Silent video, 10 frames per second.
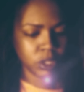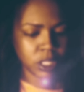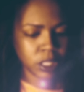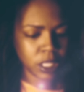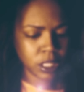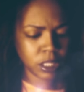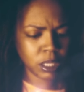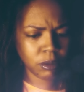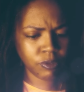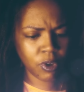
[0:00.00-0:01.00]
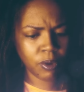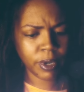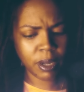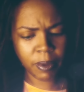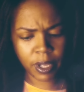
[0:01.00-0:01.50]
just let the chips fall
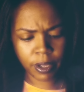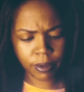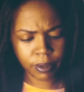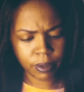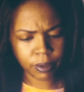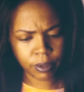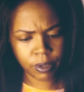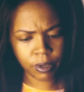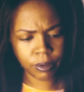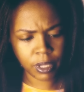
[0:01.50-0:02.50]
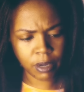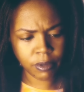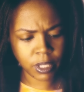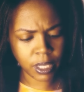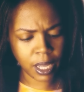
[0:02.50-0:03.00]
where they may. You know, let
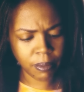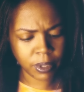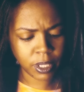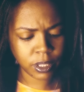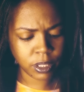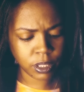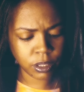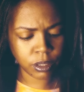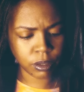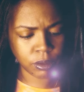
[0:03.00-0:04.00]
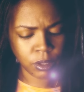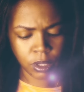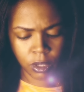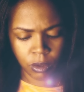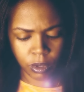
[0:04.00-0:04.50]
everything happen as it needs to.
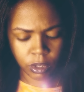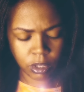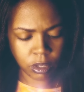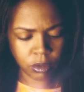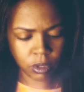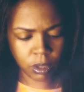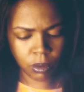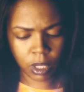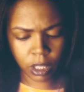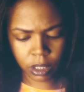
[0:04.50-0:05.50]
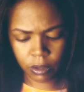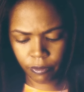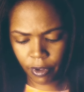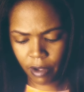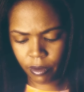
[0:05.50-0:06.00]
What's this? Three of Wands
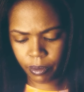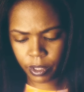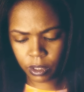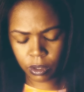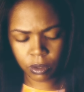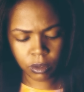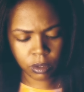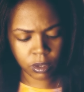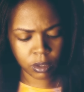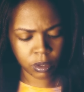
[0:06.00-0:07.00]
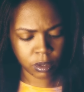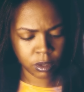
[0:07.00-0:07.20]
and Five of Pentacles.